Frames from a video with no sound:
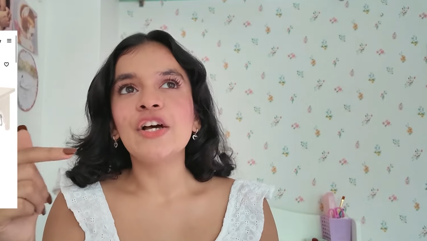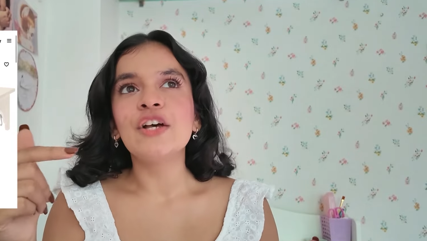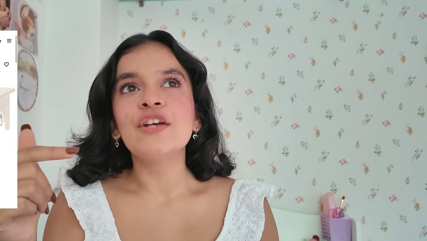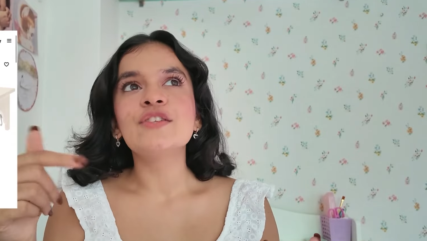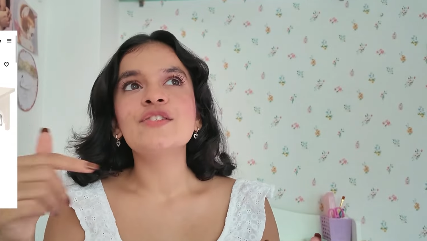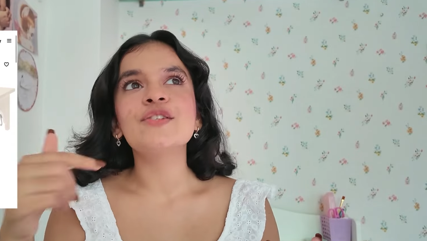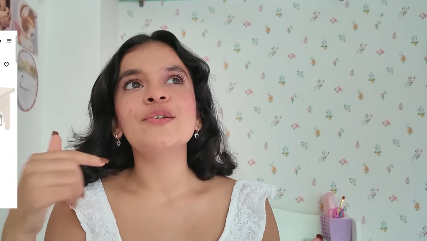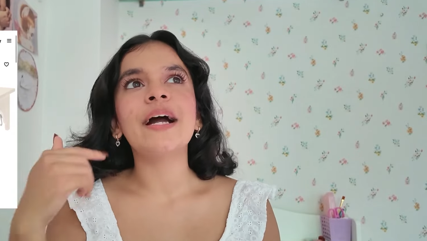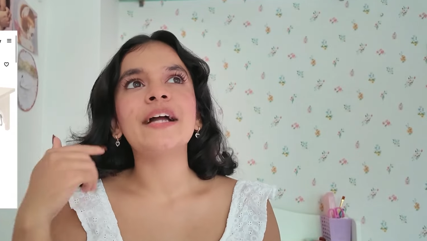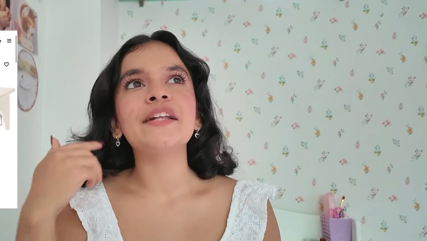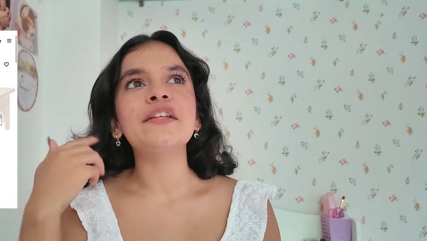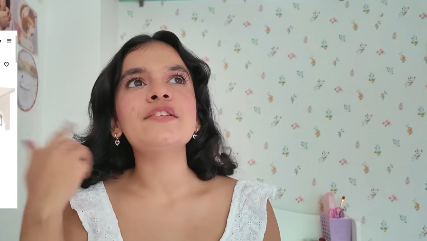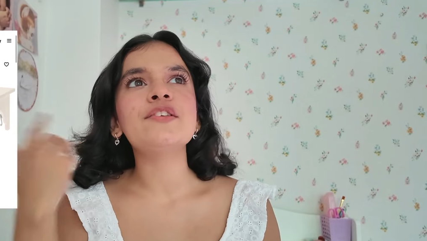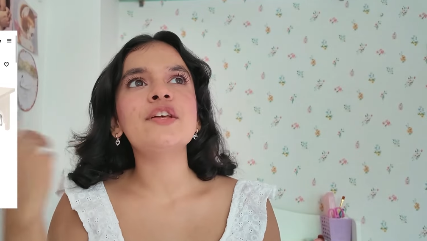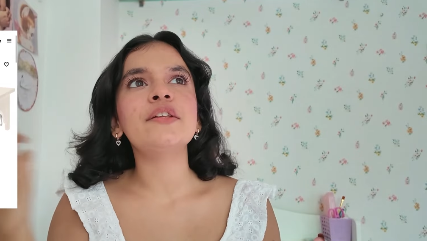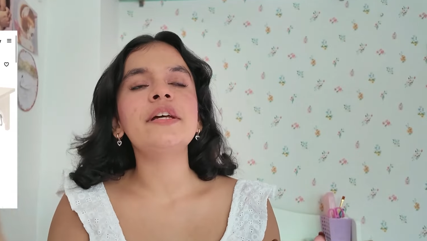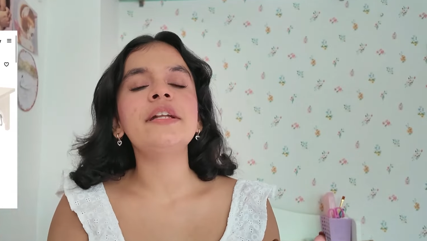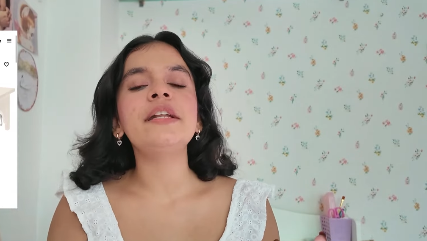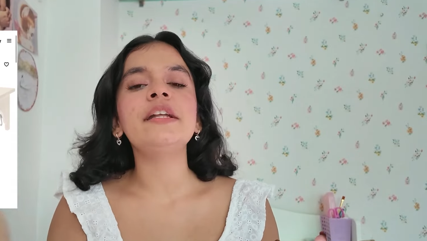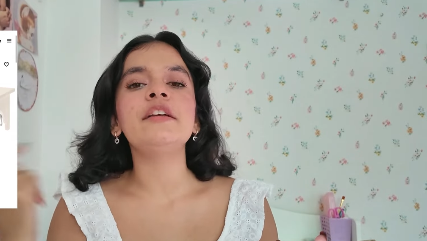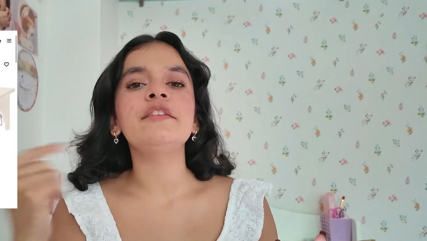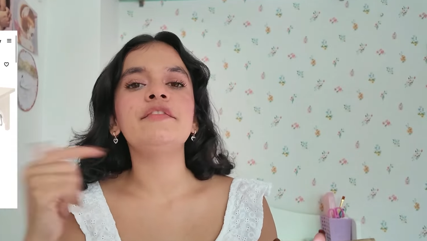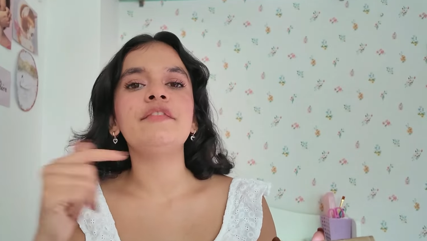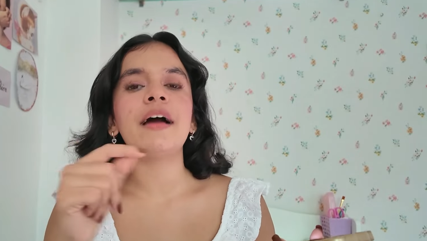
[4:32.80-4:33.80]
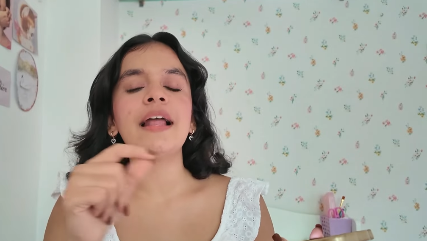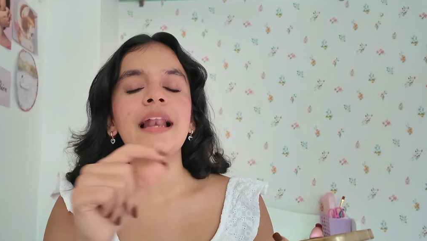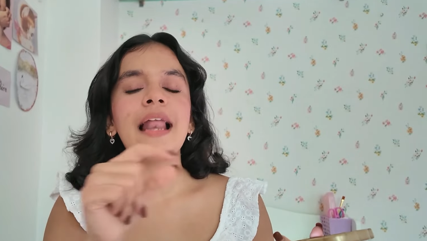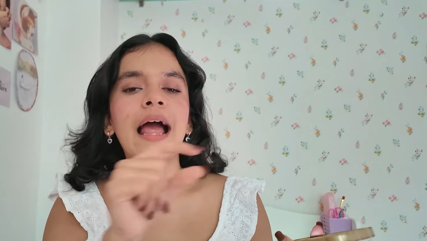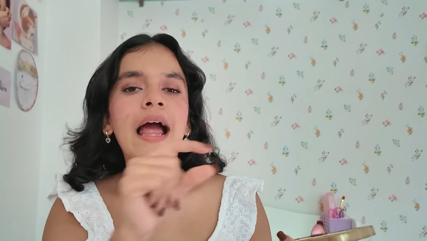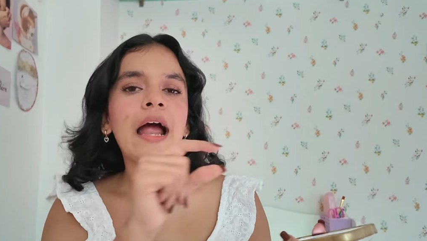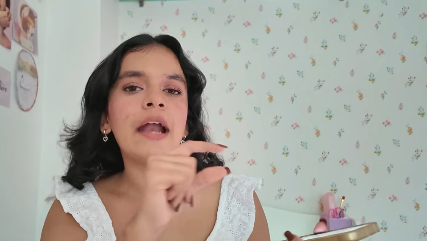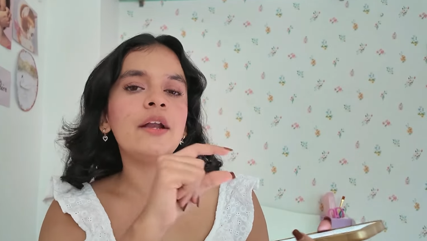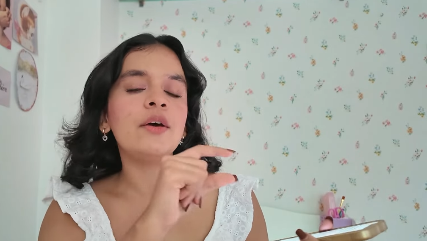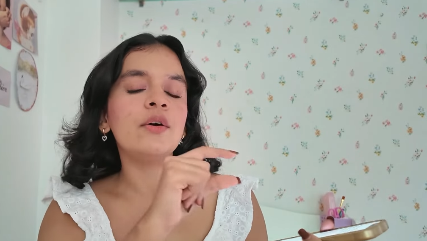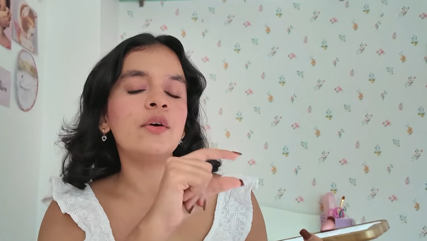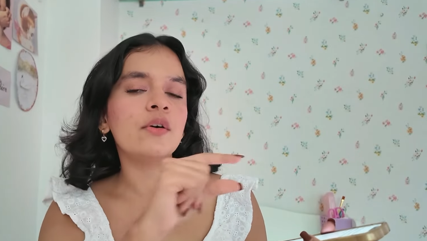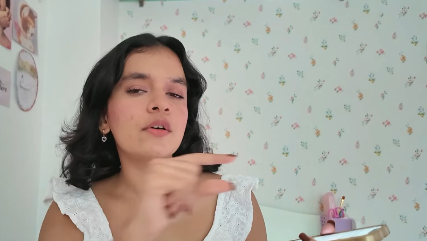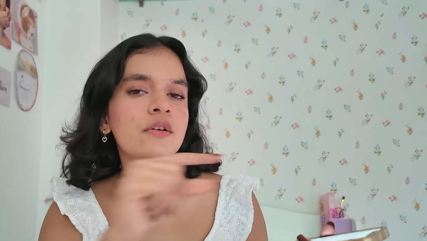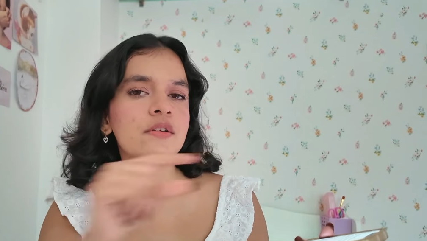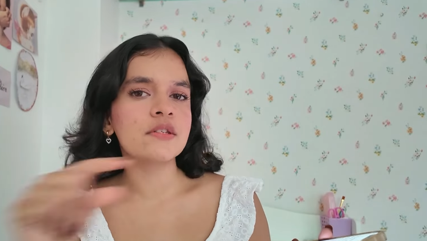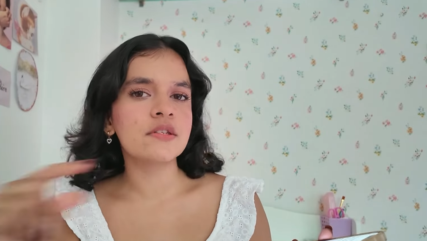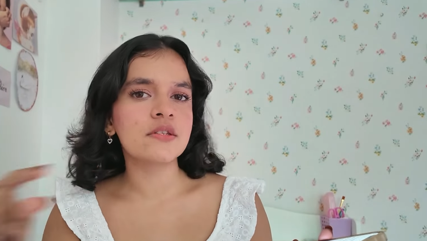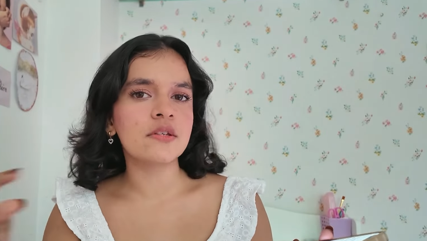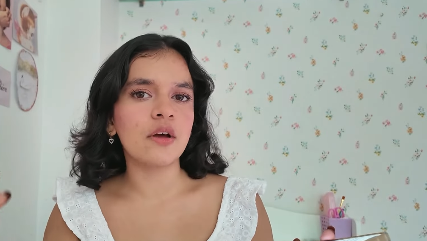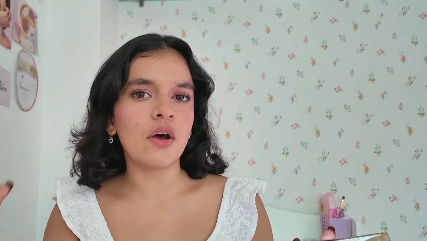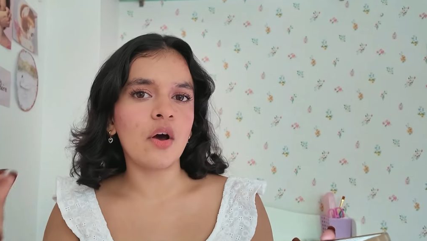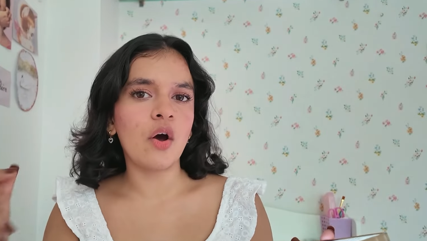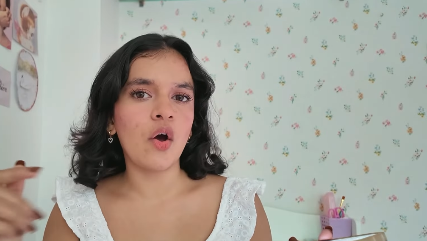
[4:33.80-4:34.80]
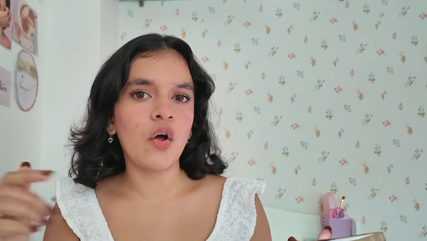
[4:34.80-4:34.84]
So I just thought that if I'll add hooks